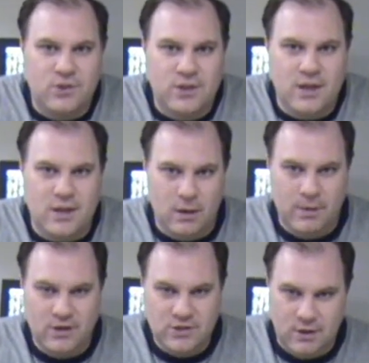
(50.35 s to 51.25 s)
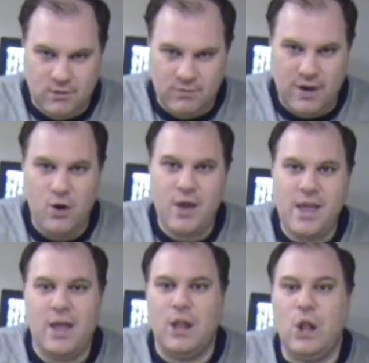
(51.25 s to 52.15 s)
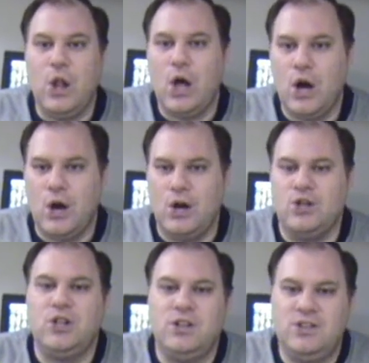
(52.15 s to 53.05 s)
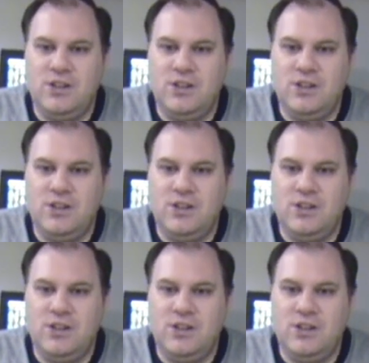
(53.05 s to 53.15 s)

middle of the Pacific, you'll see a bunch of very